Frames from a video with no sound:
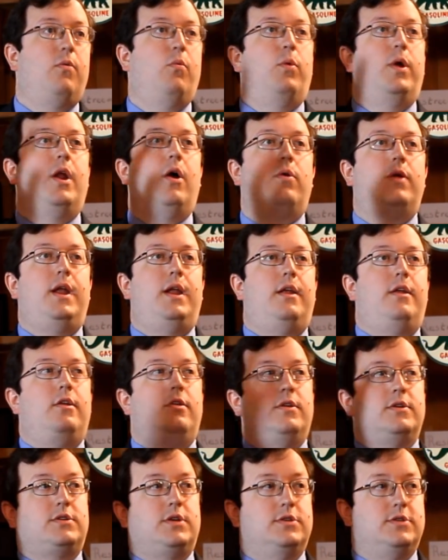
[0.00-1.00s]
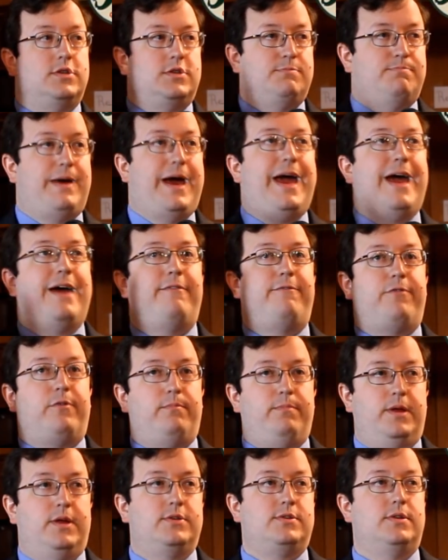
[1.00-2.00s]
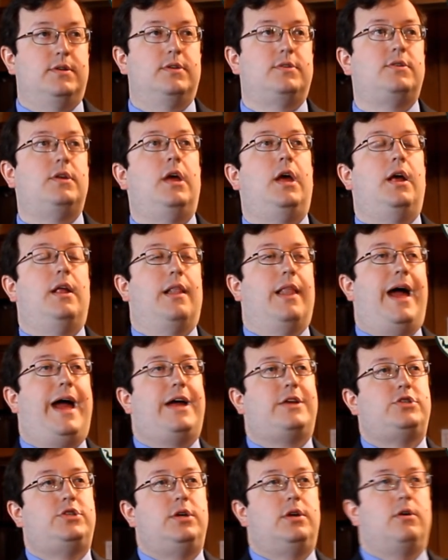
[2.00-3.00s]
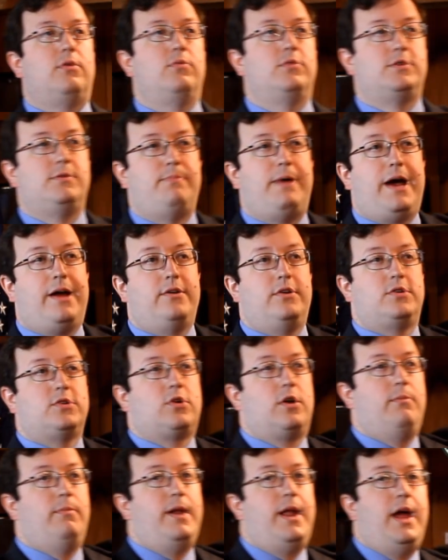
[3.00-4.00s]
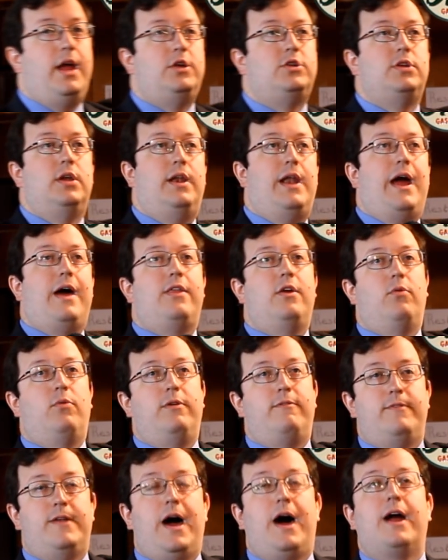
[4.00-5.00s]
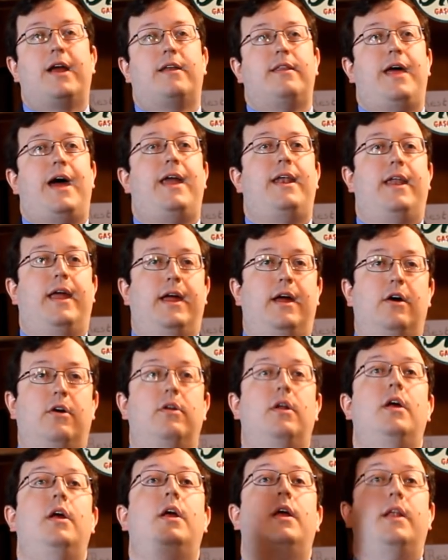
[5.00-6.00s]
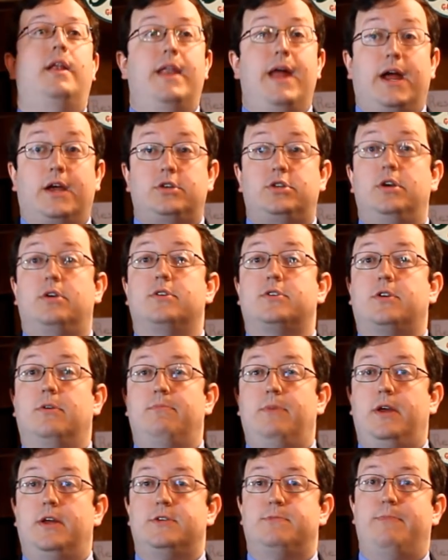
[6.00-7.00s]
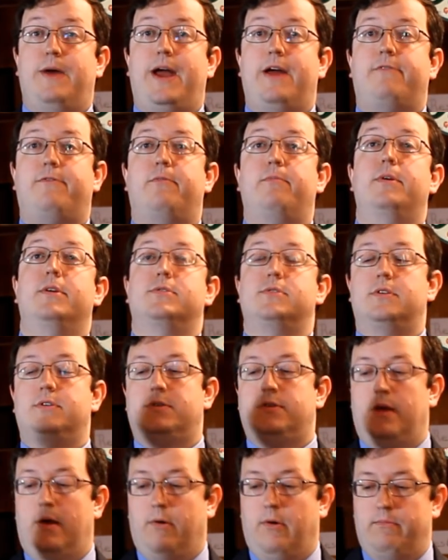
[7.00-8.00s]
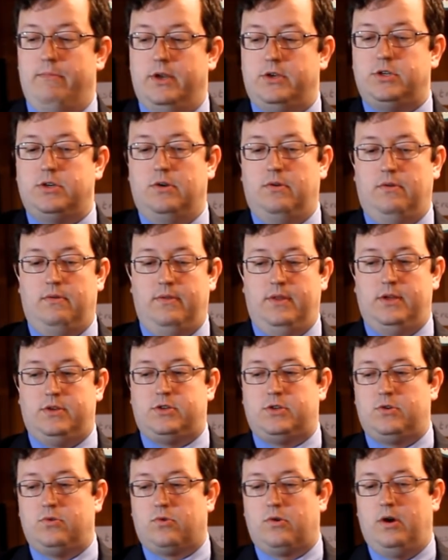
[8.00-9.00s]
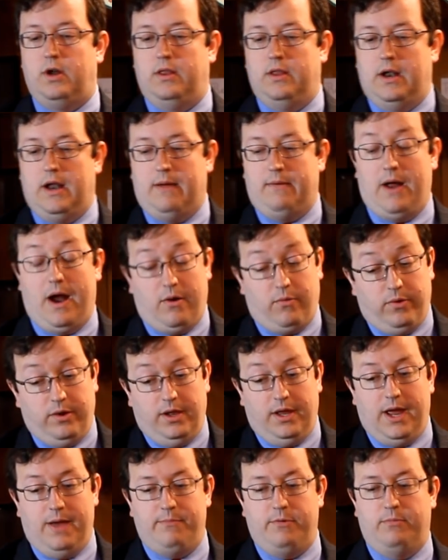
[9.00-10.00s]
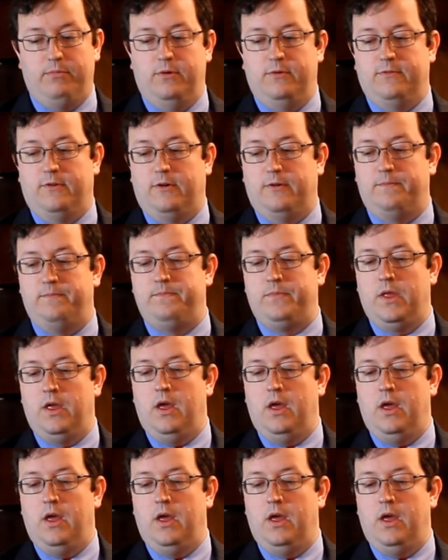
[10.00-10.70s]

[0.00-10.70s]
We don't need to do this because it's bad for business. Last year it was about discrimination. Now that we've knocked that down, next year it's going to be it's bad for business. I'm going to mention this story and then I really am going to move on.